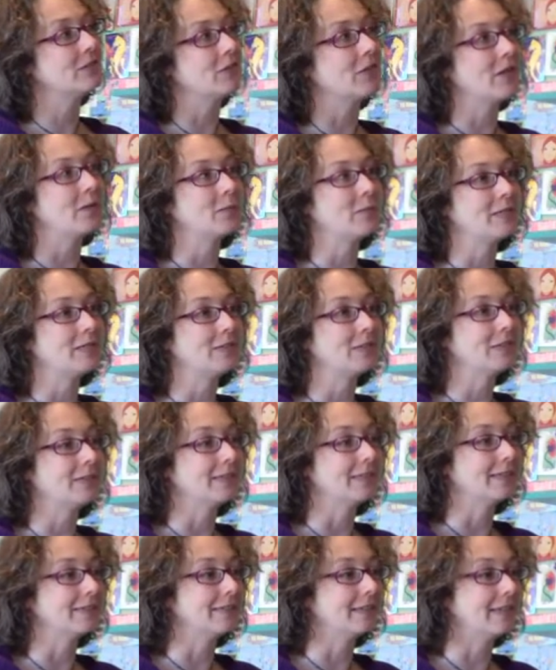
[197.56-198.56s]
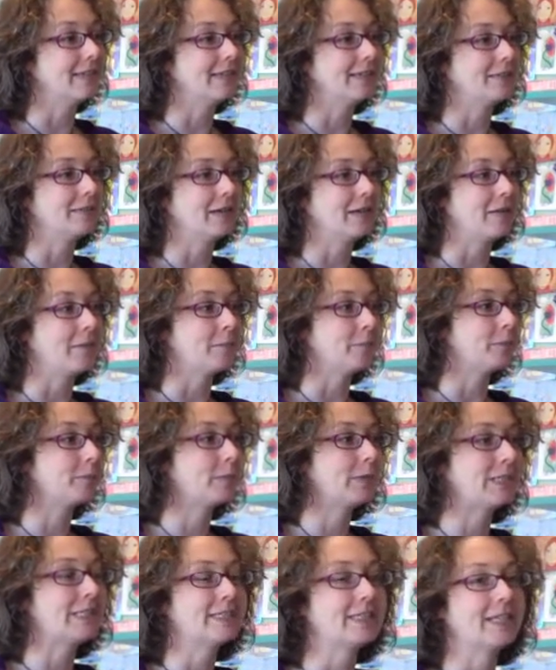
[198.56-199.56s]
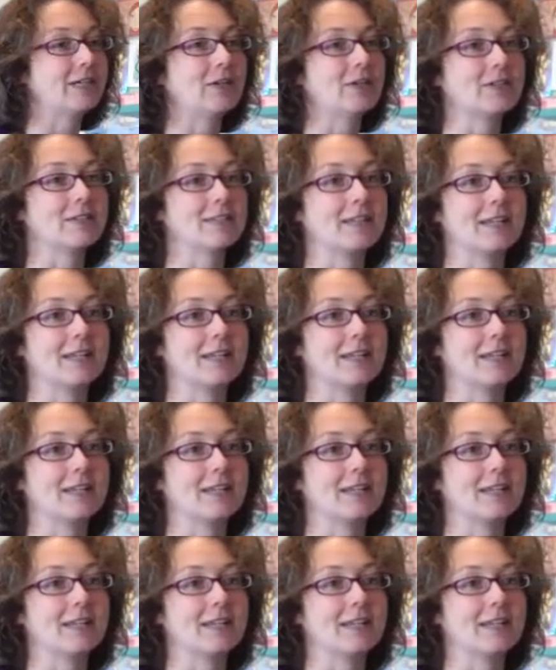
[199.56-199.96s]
help me do things like put stickers